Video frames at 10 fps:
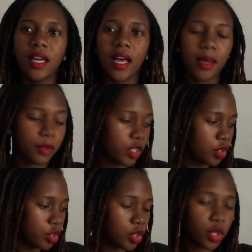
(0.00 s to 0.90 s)
I'm going
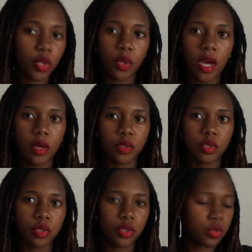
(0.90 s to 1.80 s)
to show you how
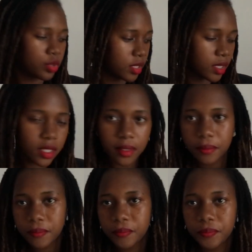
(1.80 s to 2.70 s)
to use it.
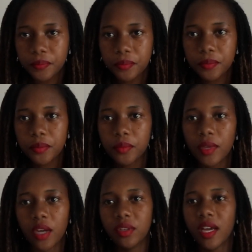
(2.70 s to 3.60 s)

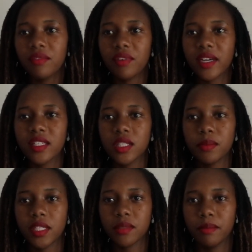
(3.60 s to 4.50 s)
I don't have working
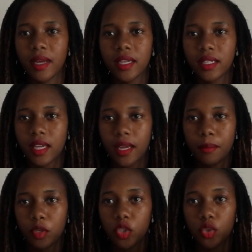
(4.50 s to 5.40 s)
space, but
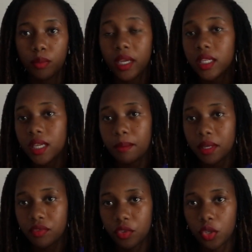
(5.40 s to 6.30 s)
I'm going to make it
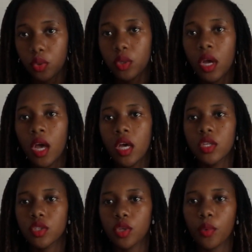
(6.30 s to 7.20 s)
happen for you.
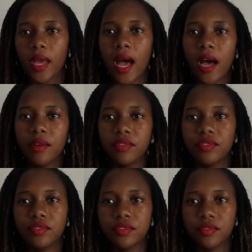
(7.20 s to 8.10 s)
So we have
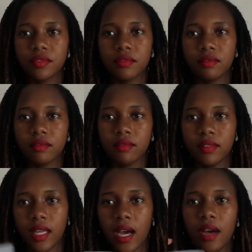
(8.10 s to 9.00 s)

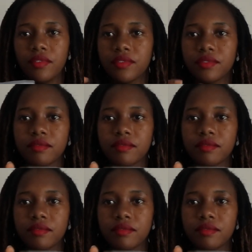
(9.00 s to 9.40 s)
the cuff.